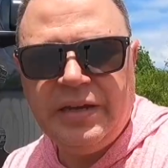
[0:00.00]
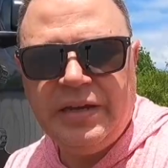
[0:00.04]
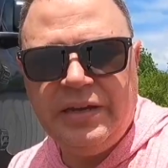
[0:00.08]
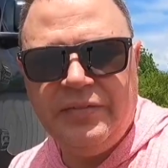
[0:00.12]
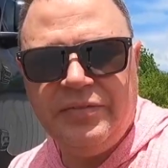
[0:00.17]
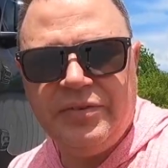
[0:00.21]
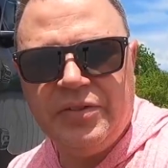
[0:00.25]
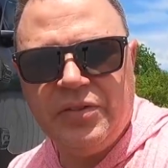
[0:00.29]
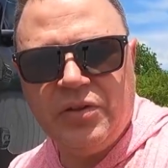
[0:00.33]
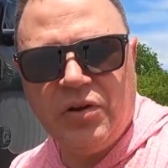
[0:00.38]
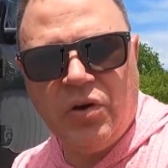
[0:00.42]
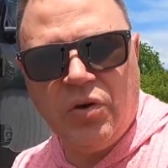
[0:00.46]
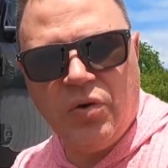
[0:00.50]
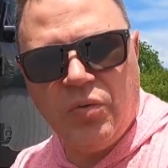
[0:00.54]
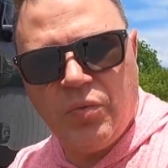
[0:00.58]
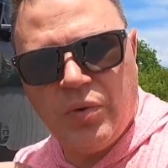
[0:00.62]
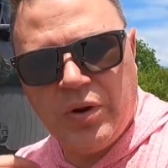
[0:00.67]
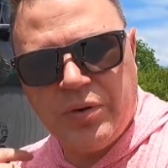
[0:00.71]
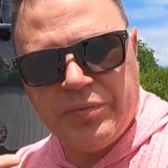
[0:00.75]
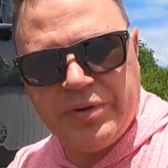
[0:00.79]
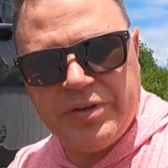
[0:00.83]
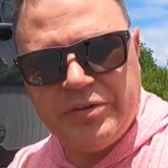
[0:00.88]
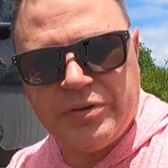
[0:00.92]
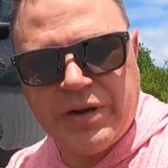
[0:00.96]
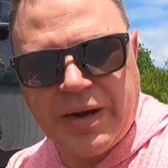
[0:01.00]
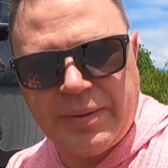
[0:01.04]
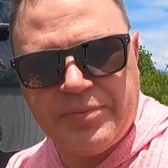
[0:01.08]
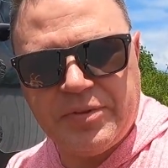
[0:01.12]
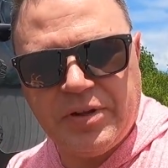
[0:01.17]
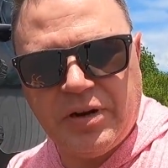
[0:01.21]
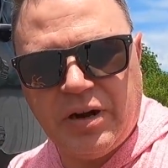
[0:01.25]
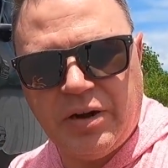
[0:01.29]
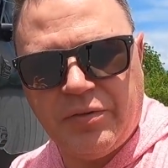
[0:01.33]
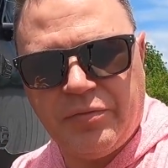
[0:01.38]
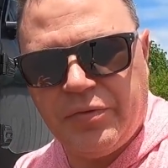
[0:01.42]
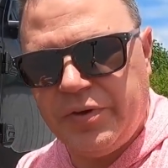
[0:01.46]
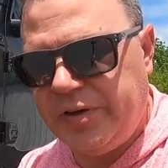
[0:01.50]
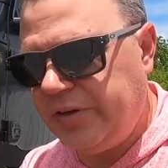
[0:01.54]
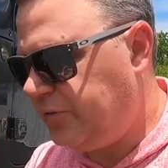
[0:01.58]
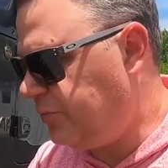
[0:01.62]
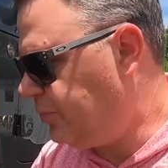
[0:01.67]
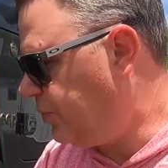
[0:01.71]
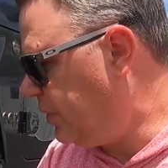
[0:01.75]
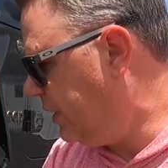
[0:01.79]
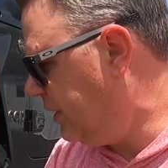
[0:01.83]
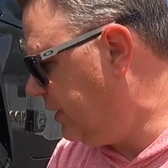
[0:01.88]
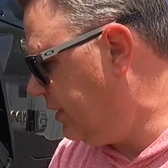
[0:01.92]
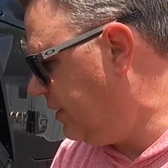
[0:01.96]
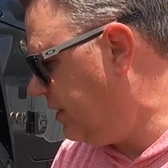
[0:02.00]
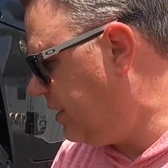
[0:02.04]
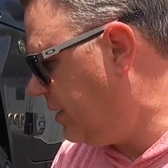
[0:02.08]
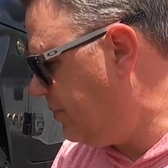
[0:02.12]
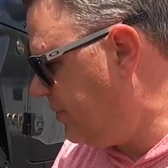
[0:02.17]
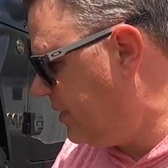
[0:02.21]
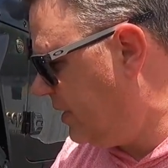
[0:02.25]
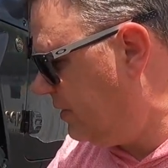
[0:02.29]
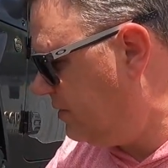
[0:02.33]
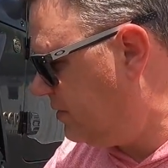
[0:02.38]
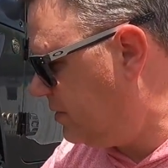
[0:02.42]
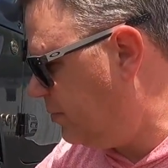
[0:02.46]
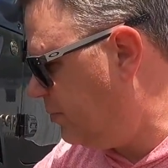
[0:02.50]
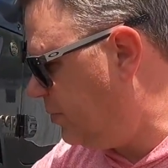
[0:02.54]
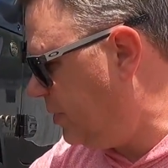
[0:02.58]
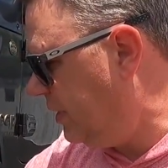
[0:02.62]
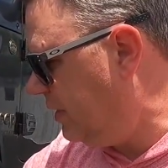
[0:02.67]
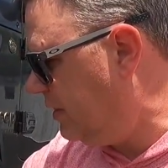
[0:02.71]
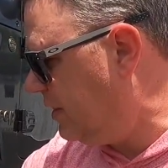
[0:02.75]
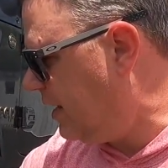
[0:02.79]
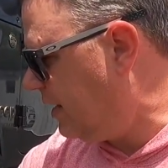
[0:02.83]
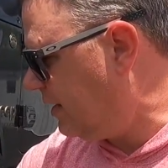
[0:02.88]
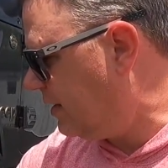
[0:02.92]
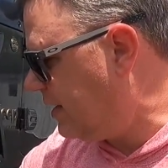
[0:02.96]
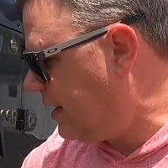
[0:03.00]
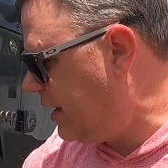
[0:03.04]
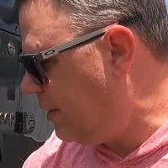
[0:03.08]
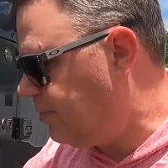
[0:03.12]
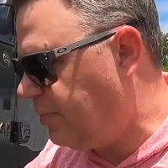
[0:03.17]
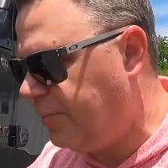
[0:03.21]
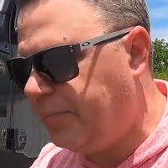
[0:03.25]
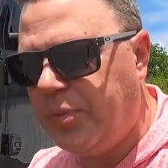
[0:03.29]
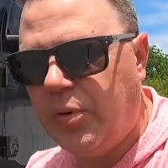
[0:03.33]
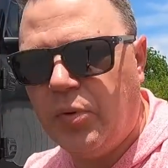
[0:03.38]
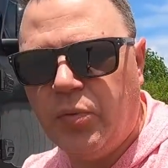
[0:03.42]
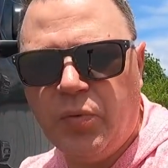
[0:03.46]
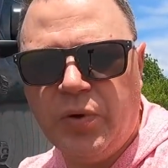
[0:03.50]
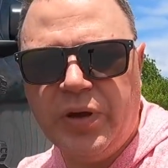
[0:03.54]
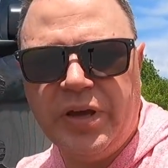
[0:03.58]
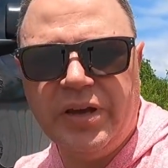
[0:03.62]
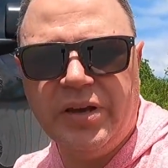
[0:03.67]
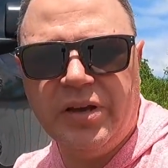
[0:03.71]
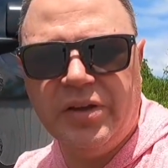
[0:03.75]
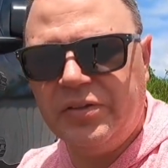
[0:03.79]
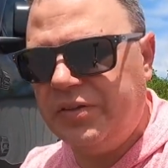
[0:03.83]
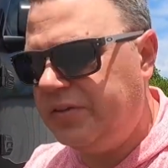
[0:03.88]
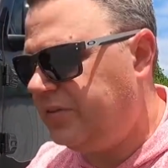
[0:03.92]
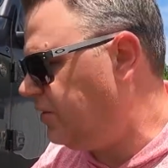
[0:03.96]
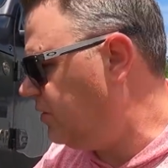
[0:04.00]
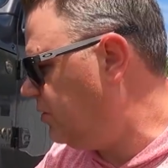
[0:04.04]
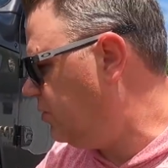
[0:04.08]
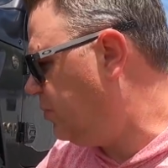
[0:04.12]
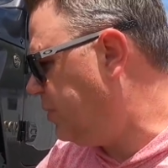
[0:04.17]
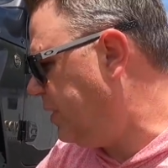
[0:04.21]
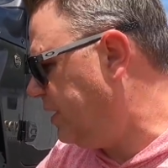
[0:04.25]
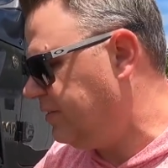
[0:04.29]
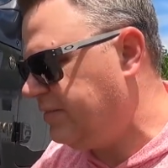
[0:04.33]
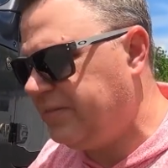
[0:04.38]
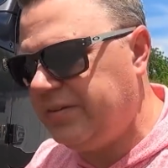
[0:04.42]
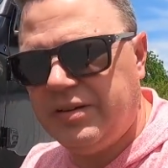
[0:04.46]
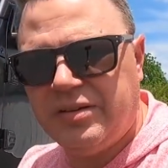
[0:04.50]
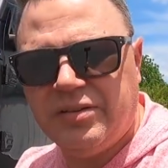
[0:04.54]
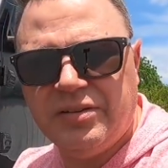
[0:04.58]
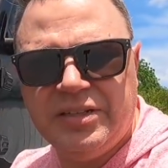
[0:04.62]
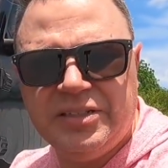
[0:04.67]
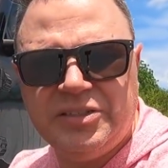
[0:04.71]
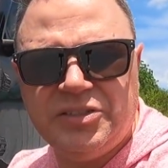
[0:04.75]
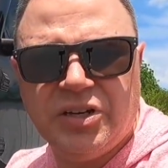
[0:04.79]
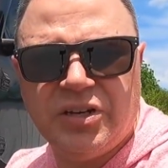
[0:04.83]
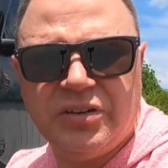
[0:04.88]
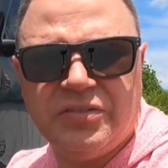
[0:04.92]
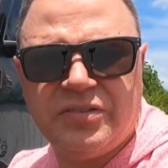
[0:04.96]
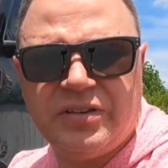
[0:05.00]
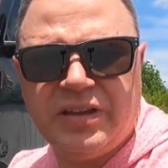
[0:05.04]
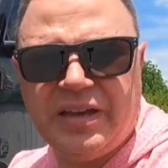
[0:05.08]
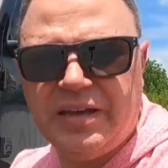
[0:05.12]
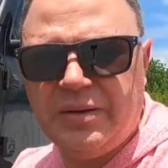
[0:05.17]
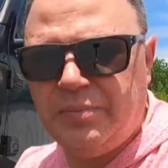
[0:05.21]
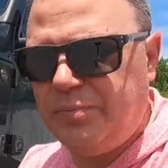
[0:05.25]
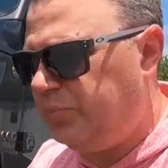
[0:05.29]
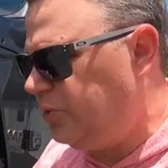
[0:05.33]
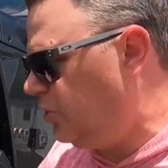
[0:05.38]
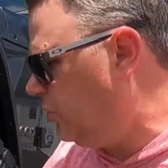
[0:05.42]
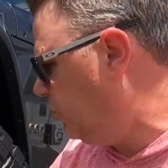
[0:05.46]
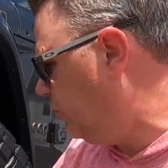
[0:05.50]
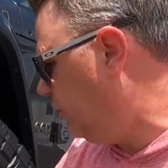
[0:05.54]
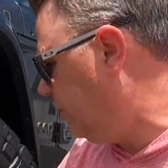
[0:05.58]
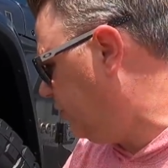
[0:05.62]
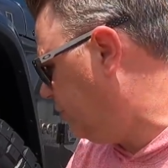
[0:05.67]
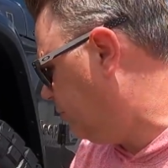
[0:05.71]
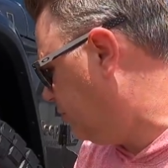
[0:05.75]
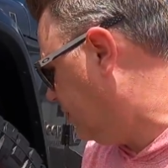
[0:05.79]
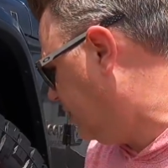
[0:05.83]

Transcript: Even though when we dropped it off, we explained to them that it's a beadlock capable wheel. This is basically just a beauty